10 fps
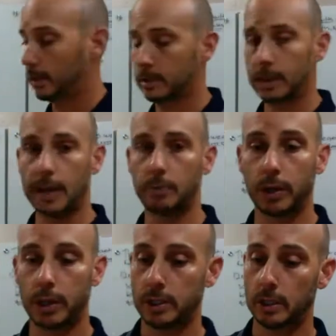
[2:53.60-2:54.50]
It's a gap
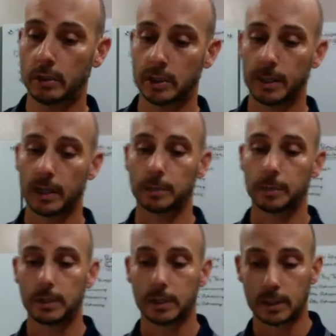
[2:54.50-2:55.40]
wedge. You don't expect
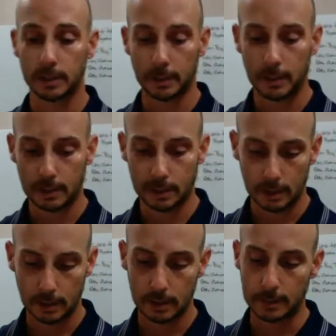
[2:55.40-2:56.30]
much in
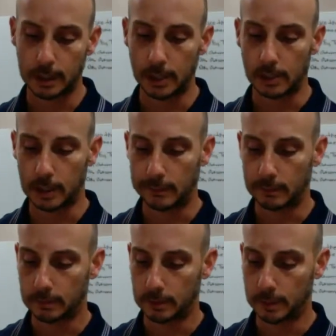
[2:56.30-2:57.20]
intimidation
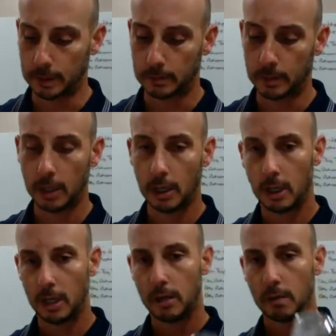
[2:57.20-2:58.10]
even from um,
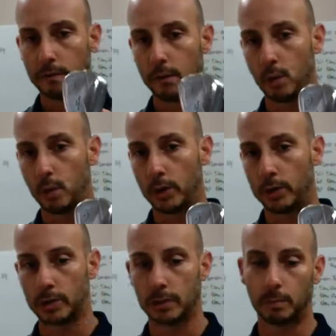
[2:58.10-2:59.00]

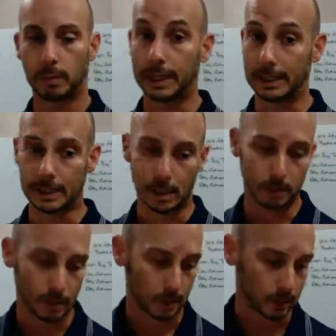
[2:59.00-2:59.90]
forged blade
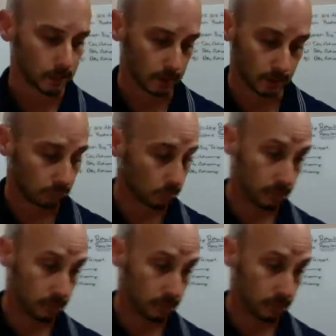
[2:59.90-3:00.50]
type irons and